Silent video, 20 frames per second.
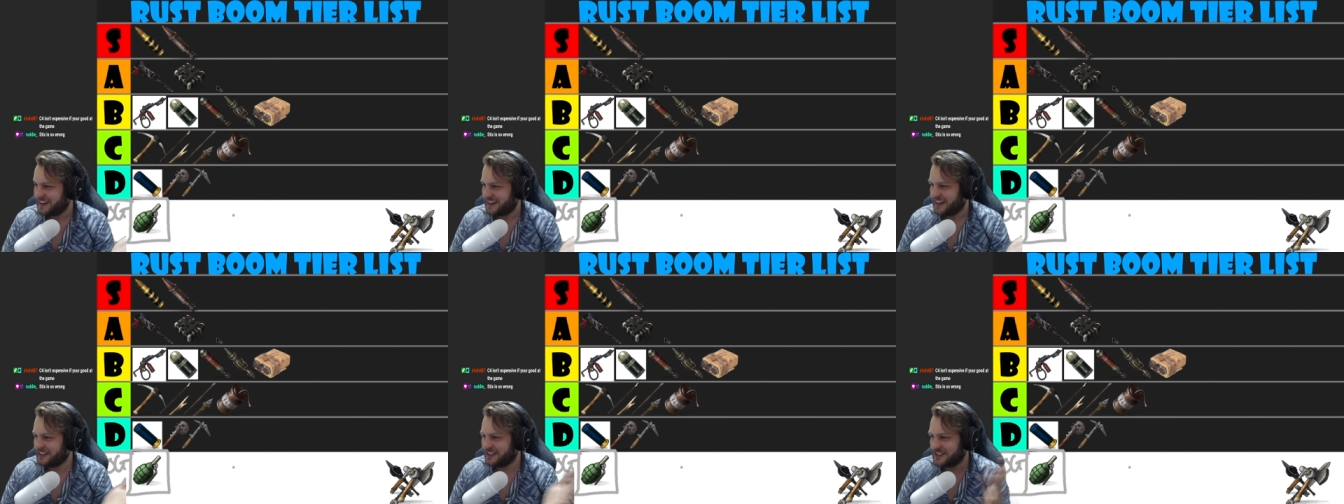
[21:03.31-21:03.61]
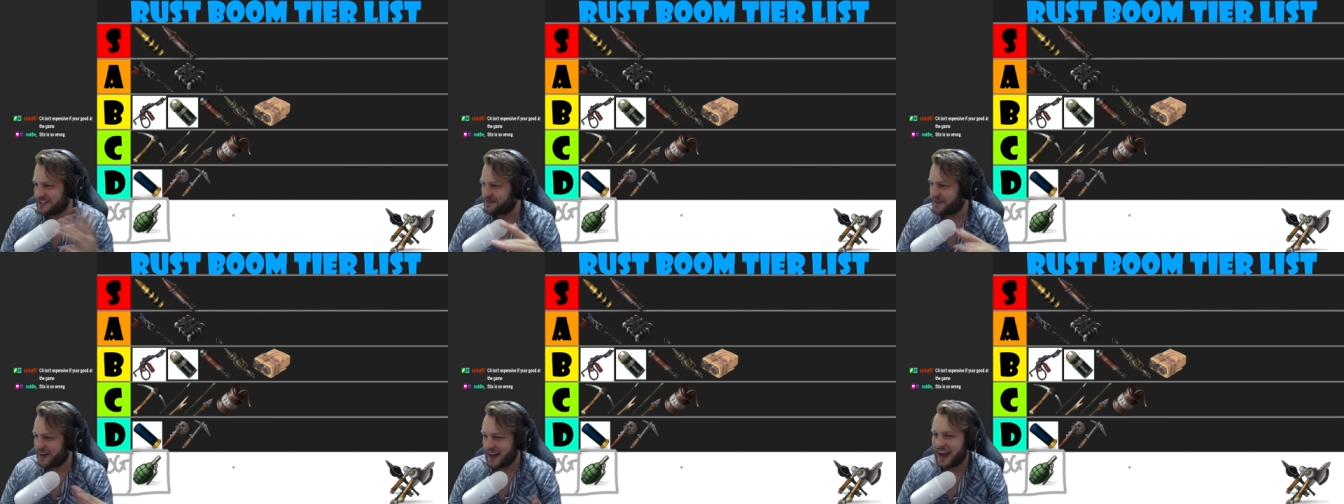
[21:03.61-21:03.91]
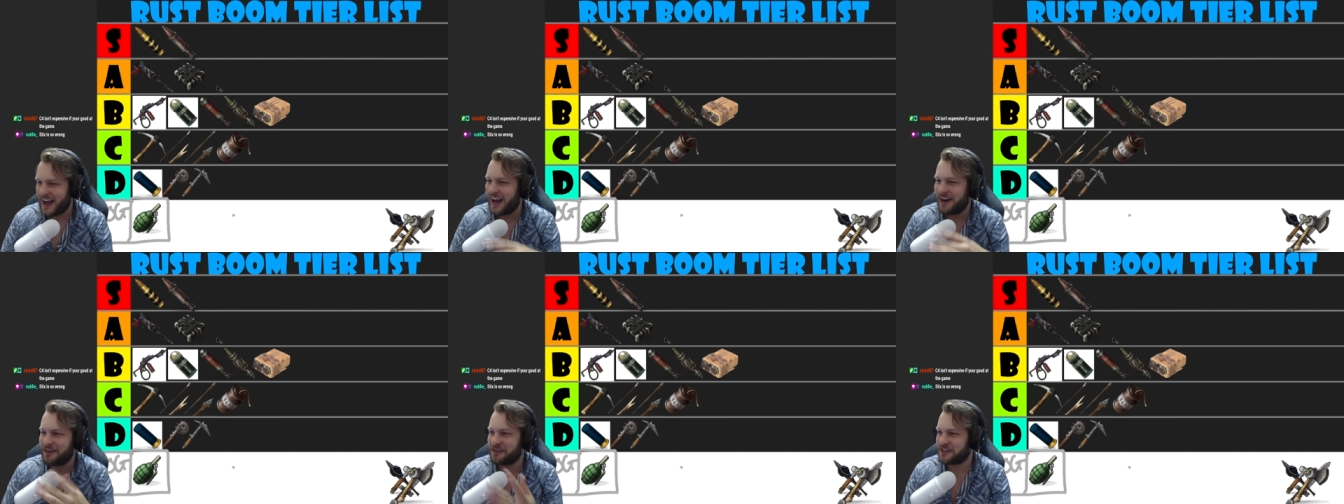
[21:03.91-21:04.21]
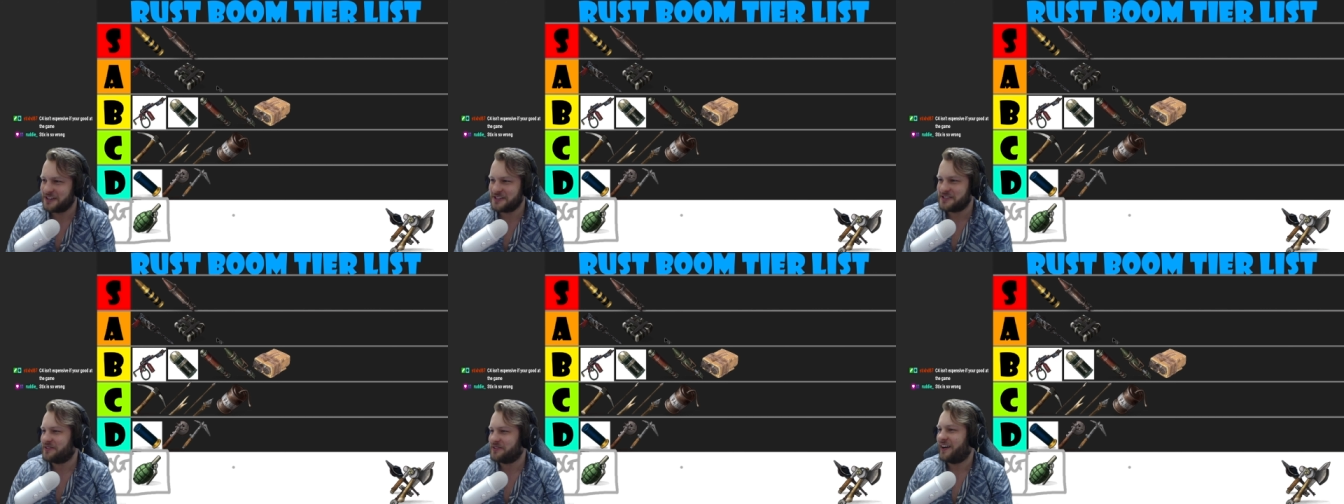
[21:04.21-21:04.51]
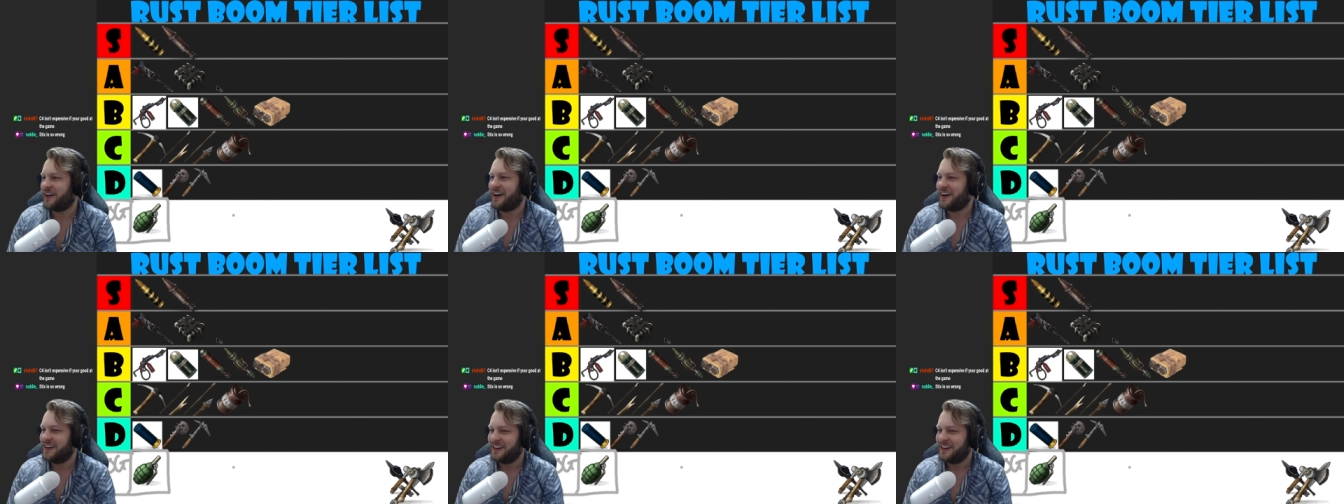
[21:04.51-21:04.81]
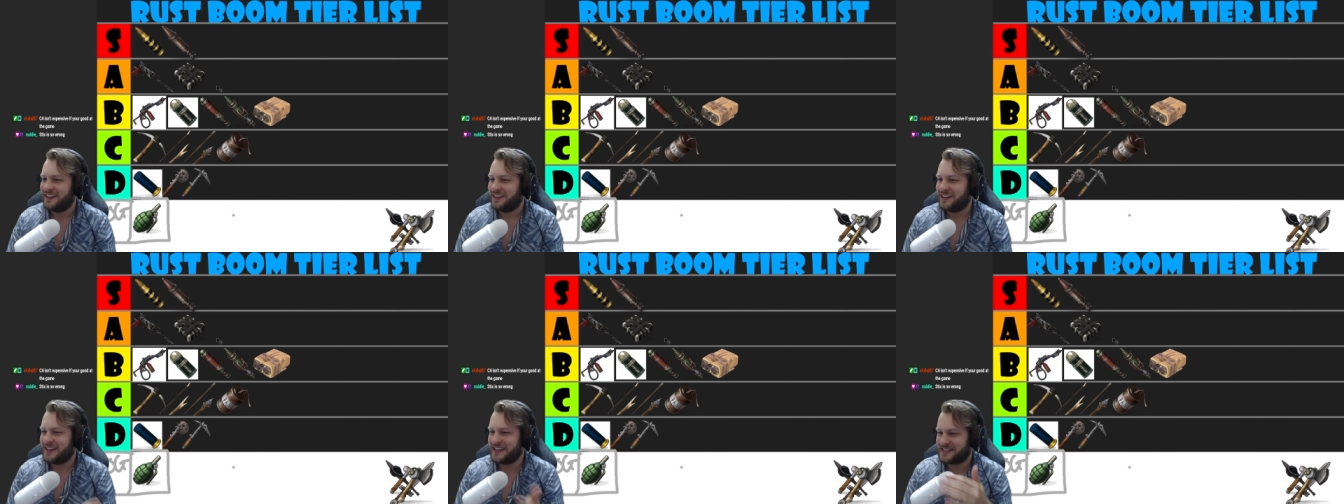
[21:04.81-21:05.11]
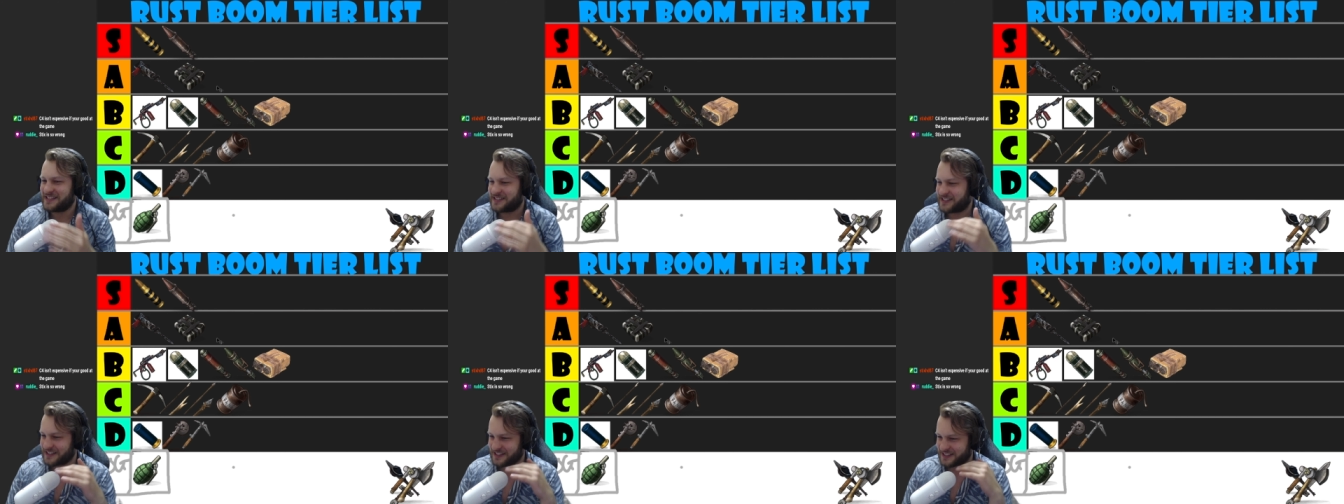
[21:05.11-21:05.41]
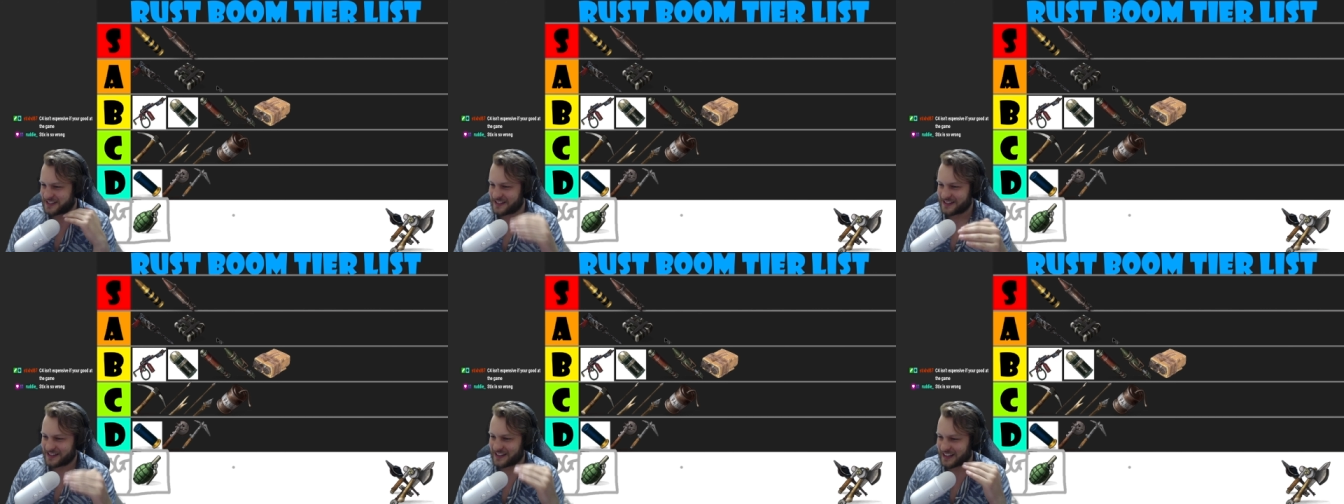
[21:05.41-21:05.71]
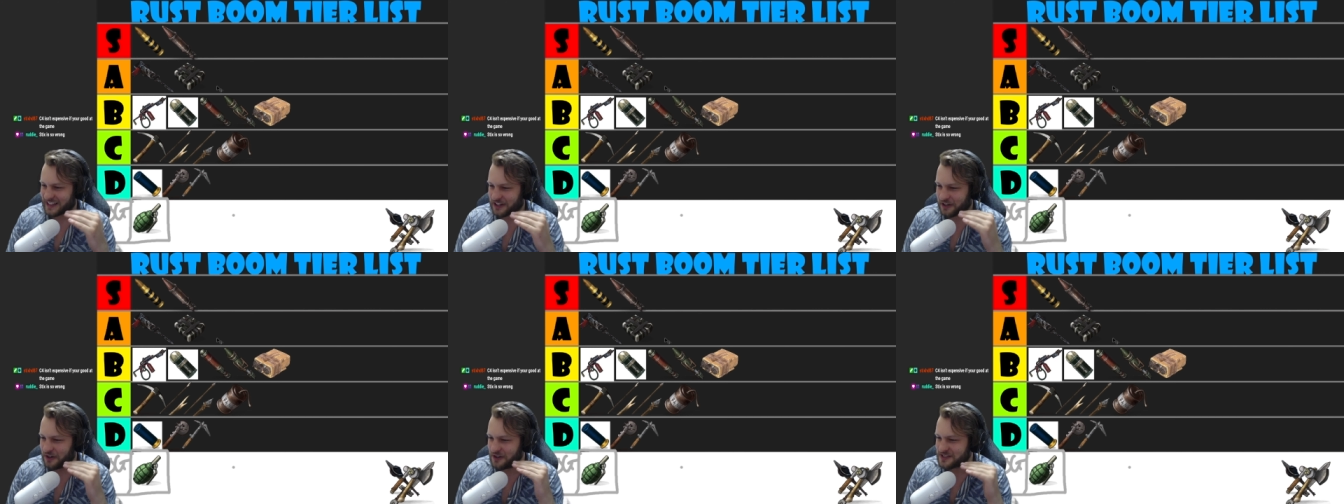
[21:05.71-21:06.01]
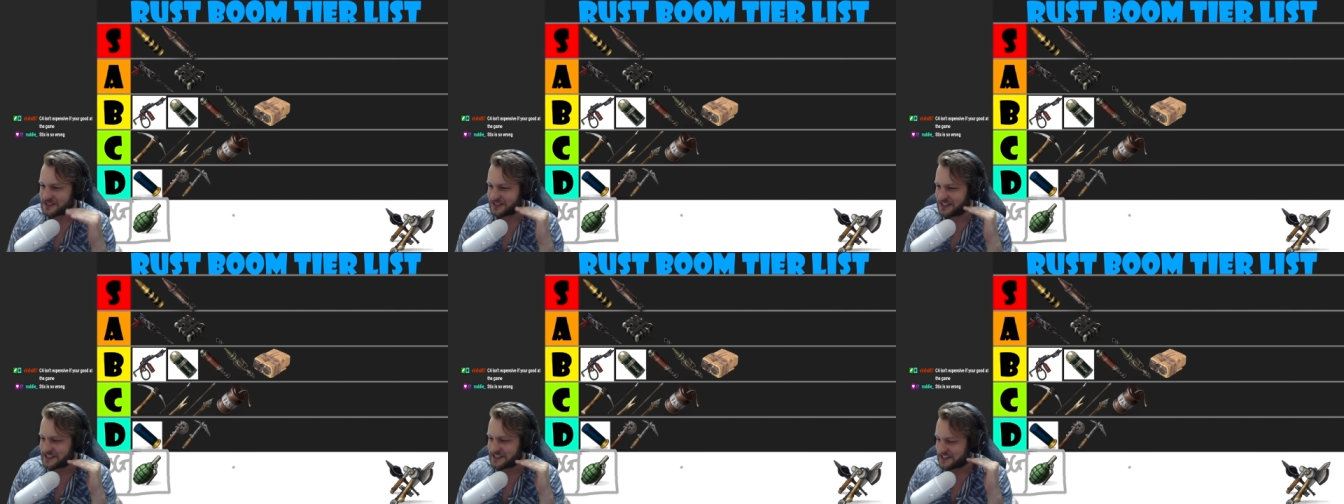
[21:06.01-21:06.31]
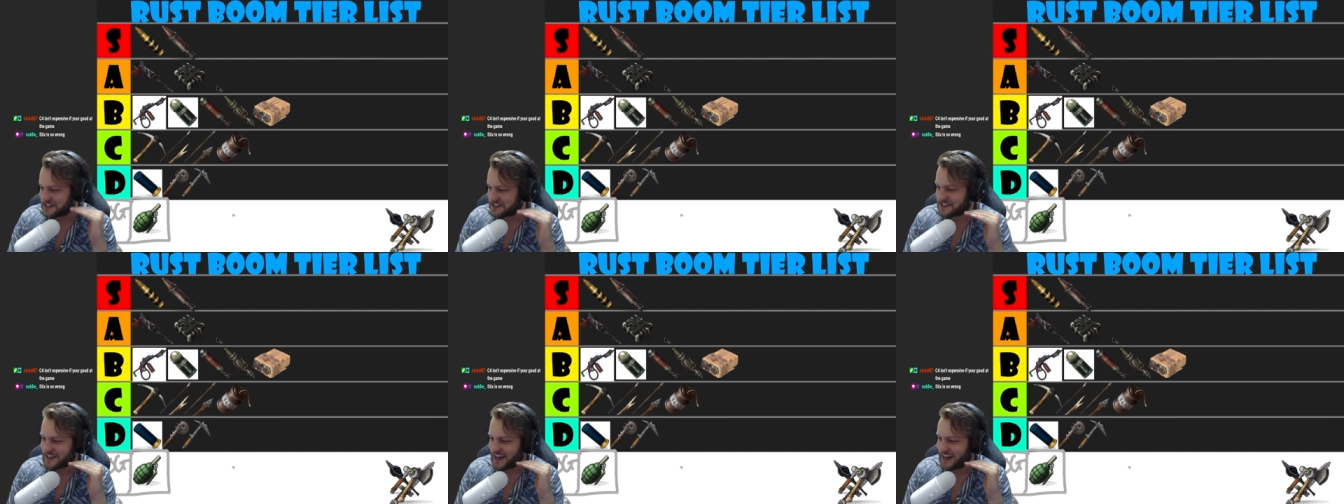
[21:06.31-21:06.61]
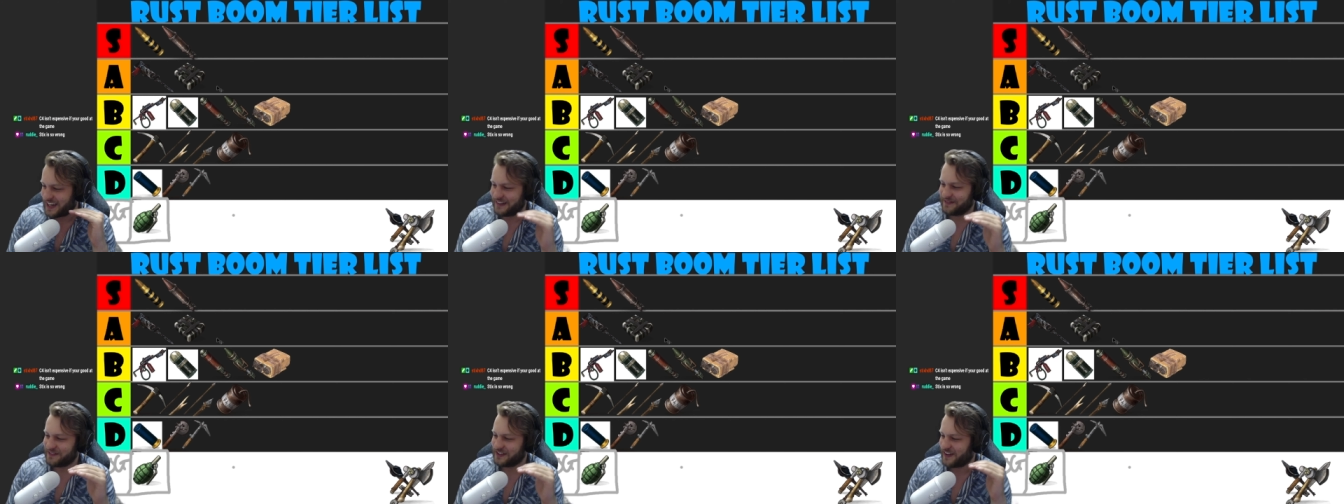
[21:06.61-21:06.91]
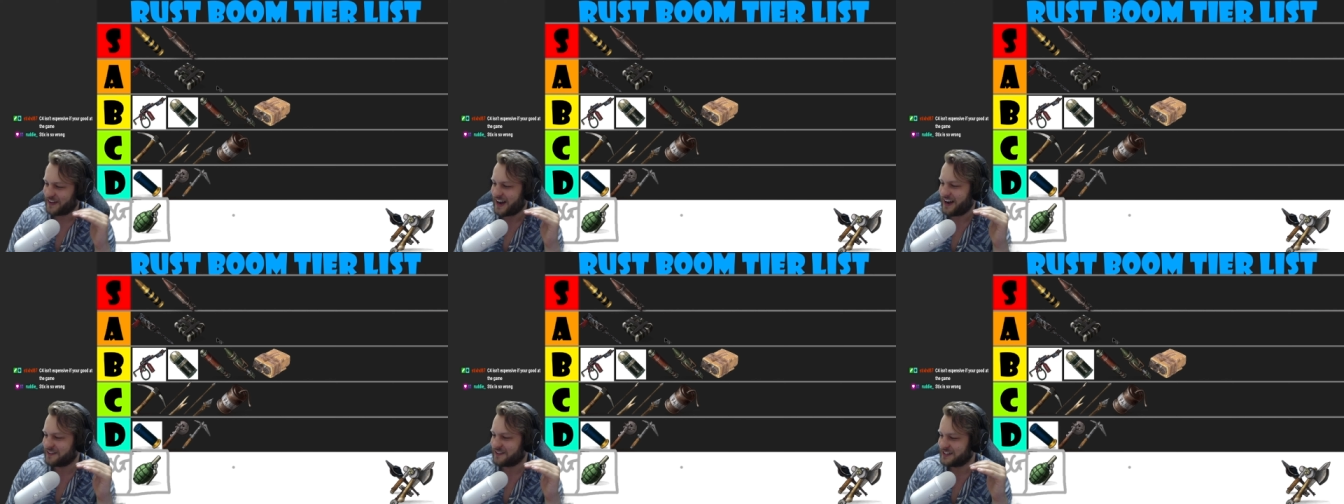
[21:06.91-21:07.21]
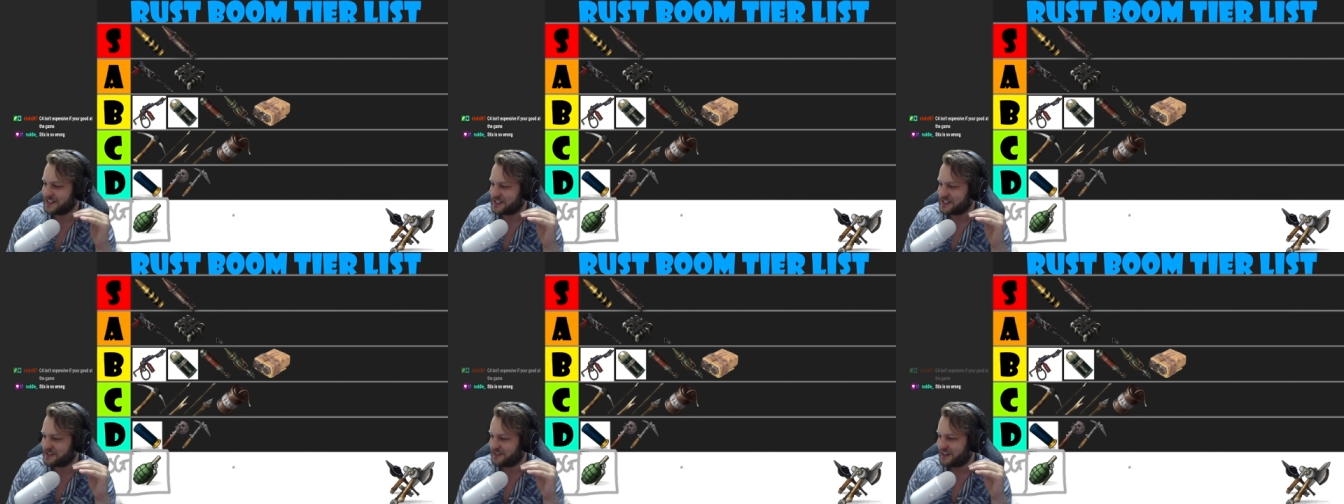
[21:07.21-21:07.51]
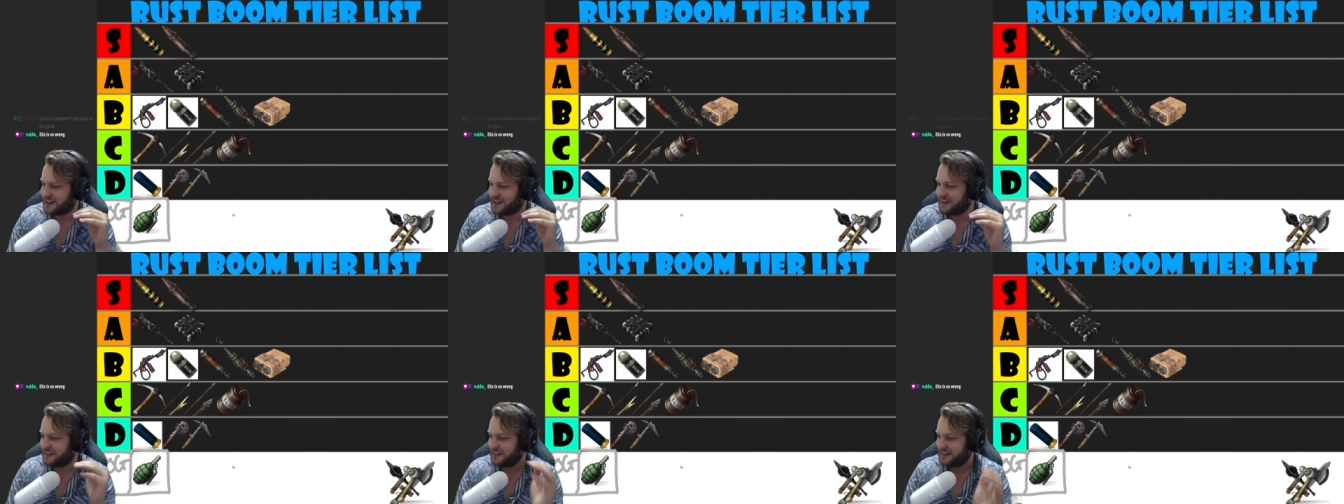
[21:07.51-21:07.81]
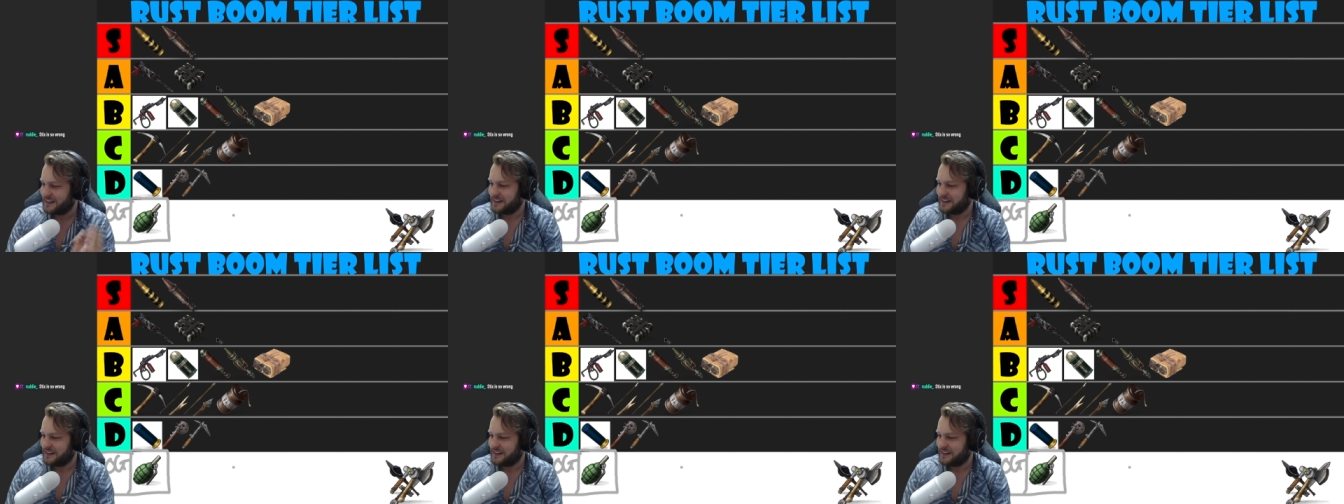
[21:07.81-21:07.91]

It doesn't matter how good you are. The cost is the same no matter how good you are.